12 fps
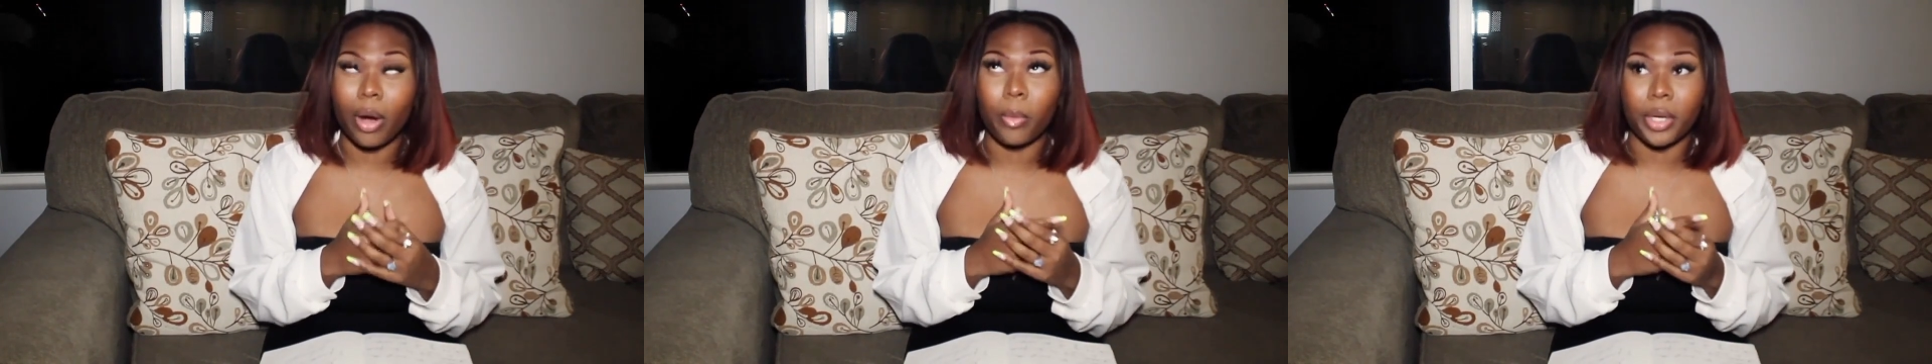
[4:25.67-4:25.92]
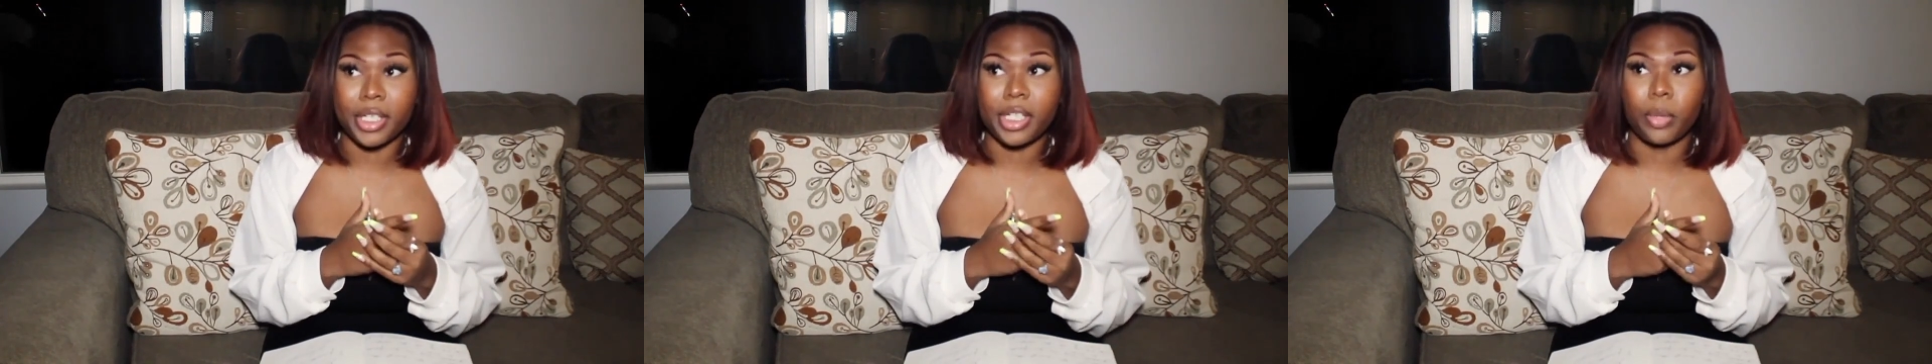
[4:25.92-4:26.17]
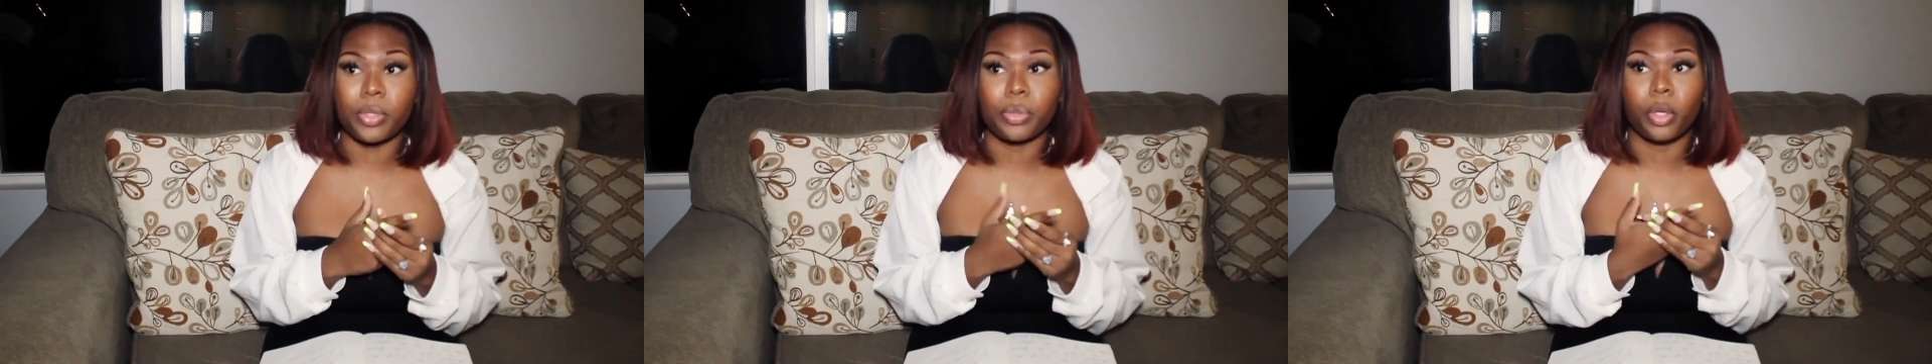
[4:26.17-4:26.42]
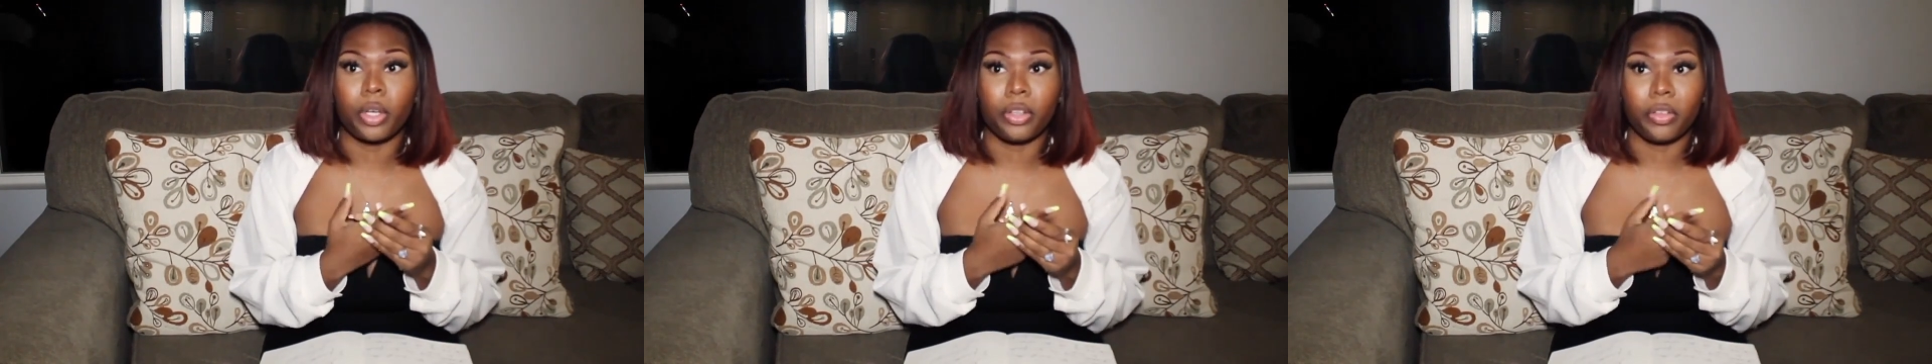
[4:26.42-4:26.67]
I wanna say, was
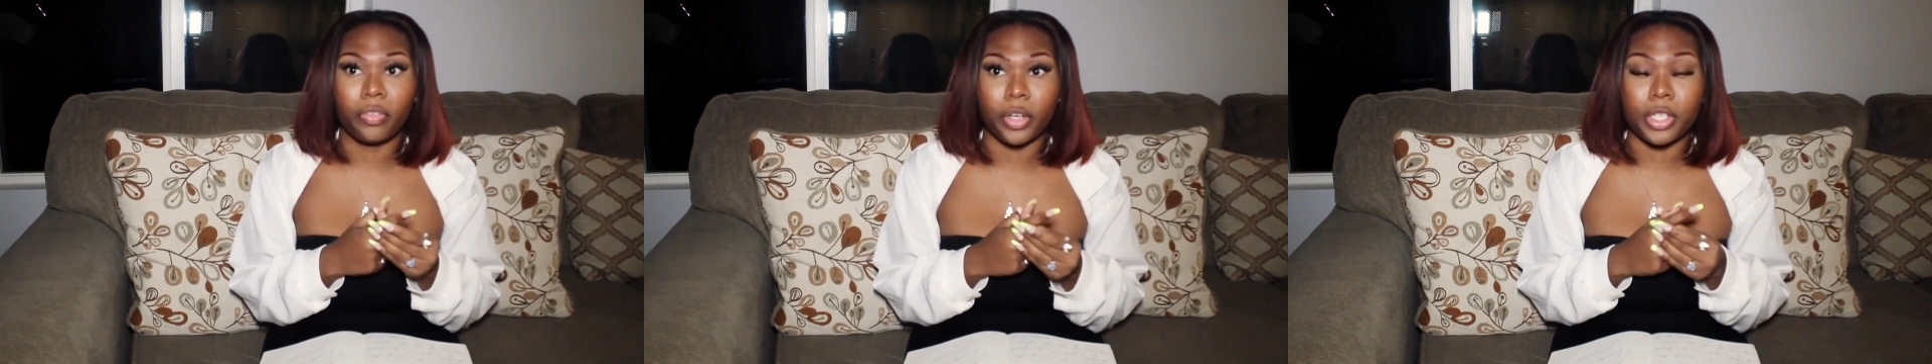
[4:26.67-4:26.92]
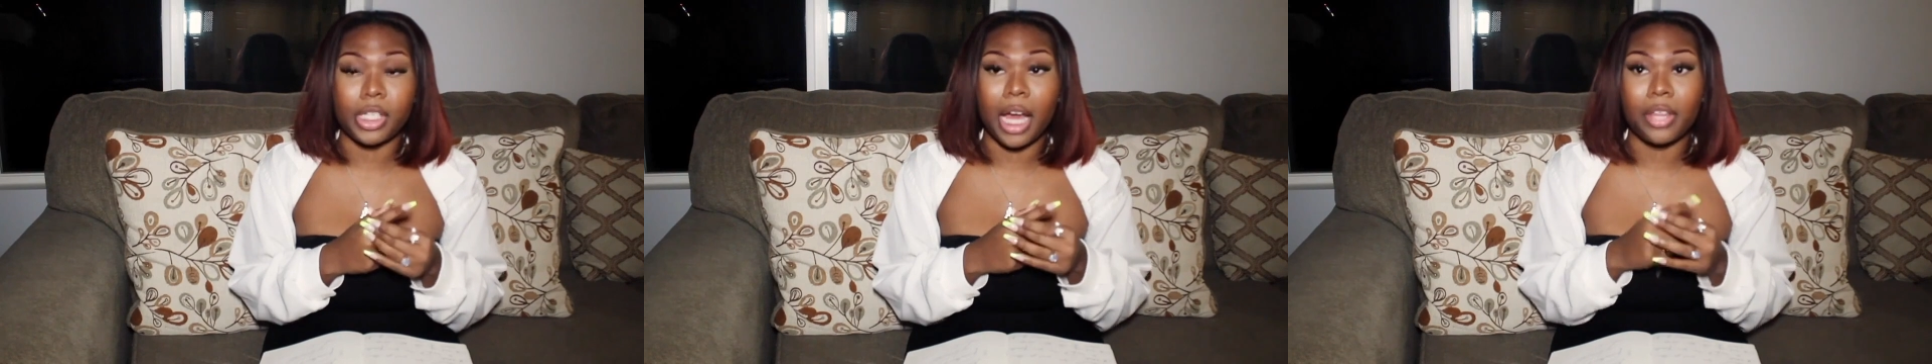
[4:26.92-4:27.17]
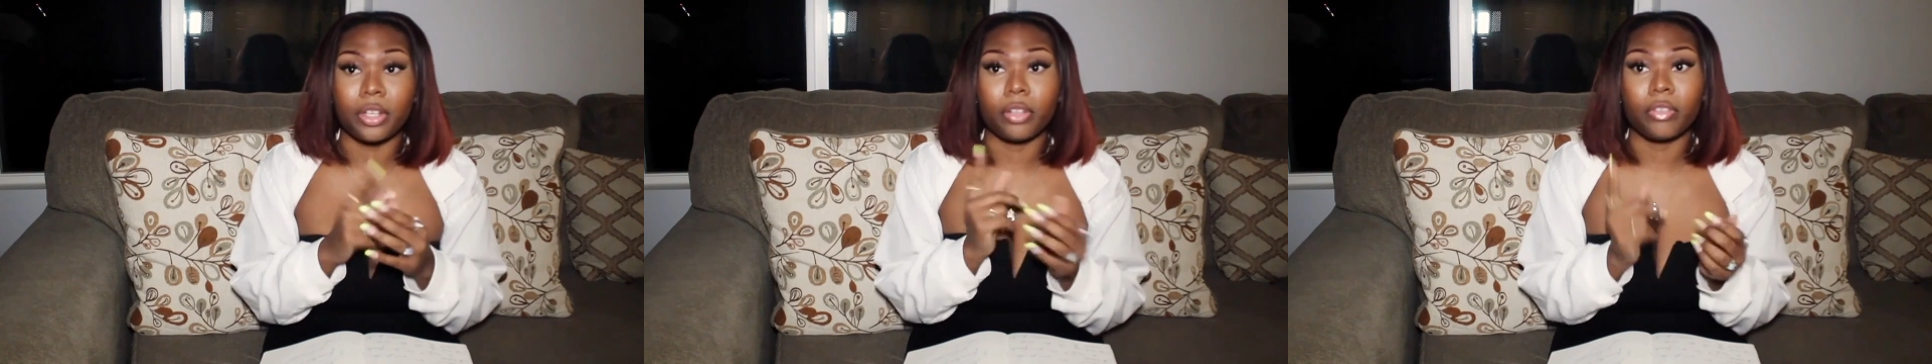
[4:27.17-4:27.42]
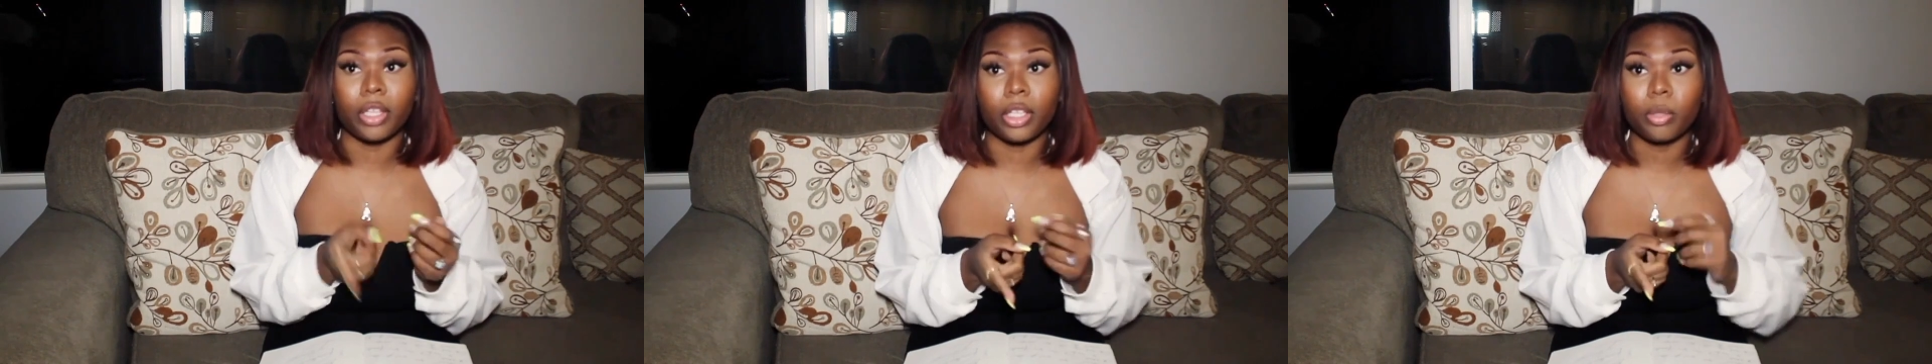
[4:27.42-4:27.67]
one of the first, either
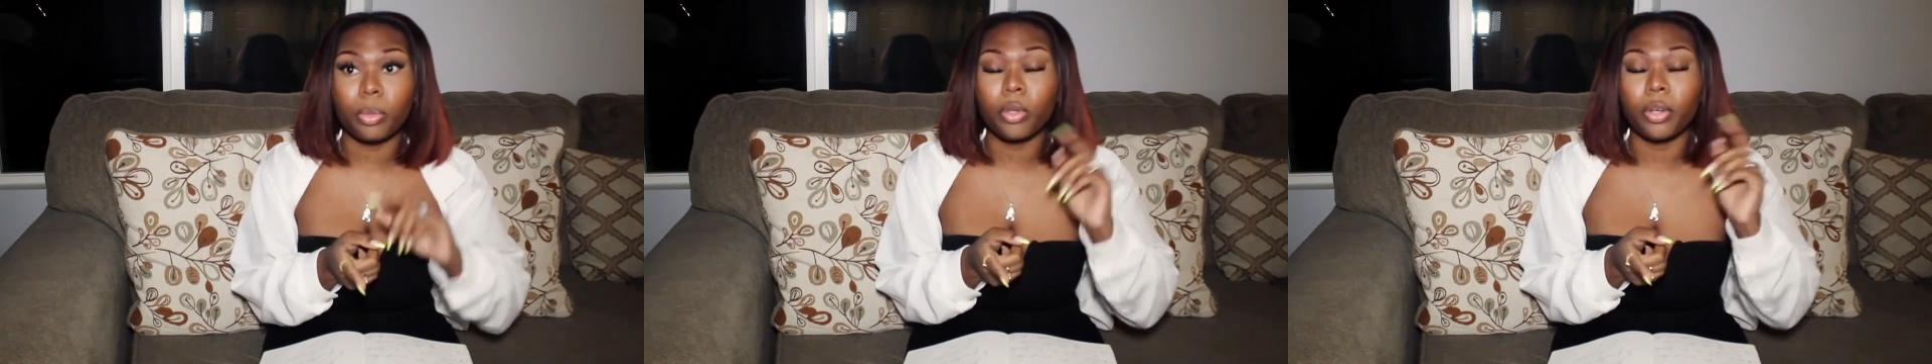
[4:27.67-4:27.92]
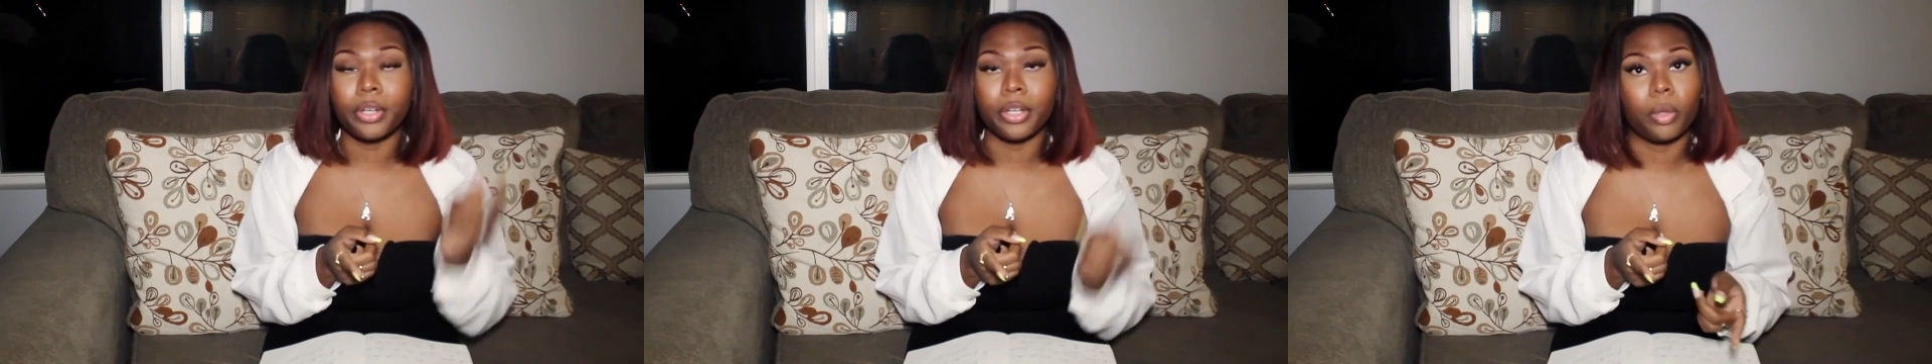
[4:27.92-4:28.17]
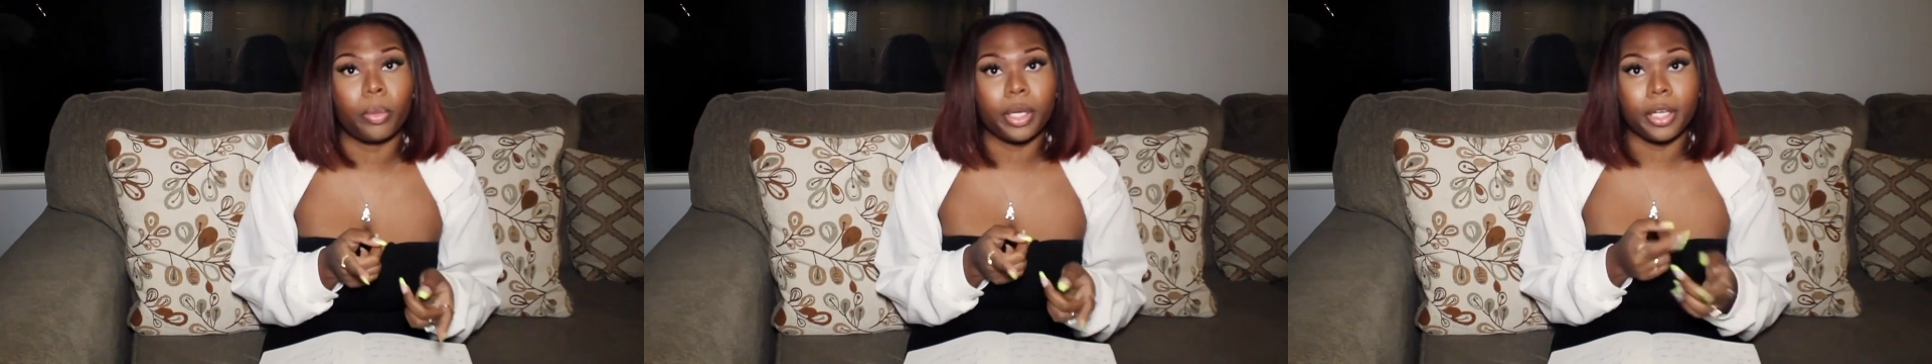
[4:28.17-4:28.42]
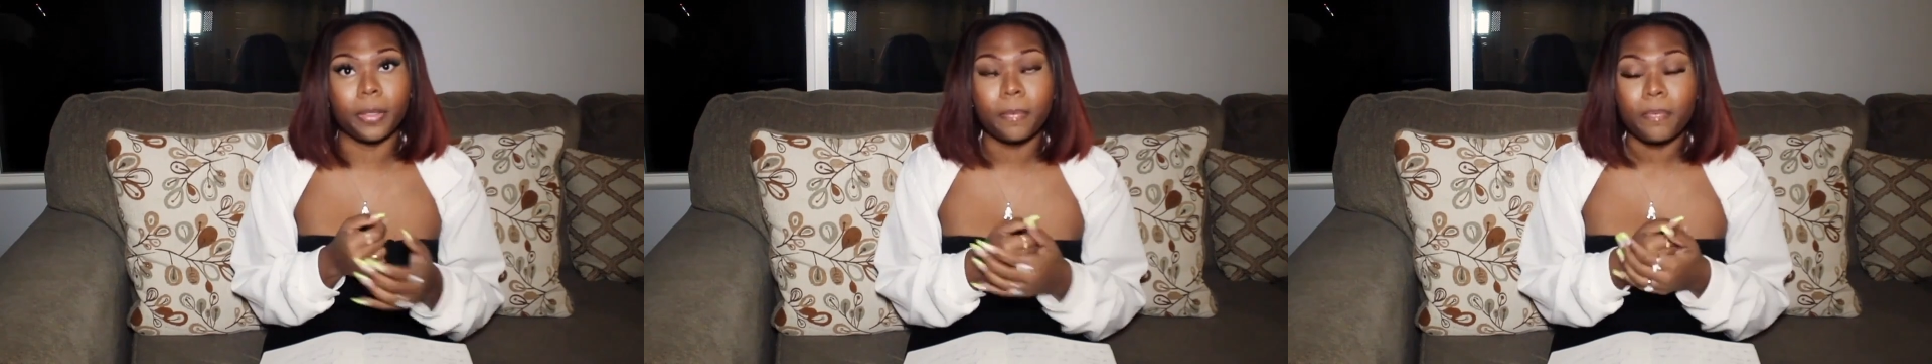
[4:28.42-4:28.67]
Available or
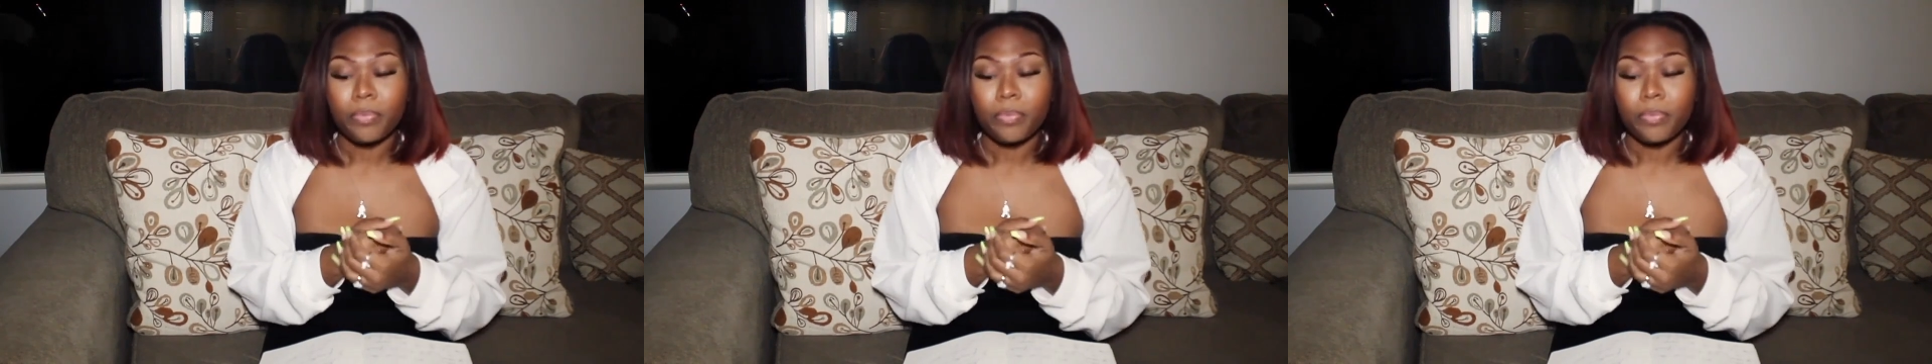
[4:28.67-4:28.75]
Nowhere.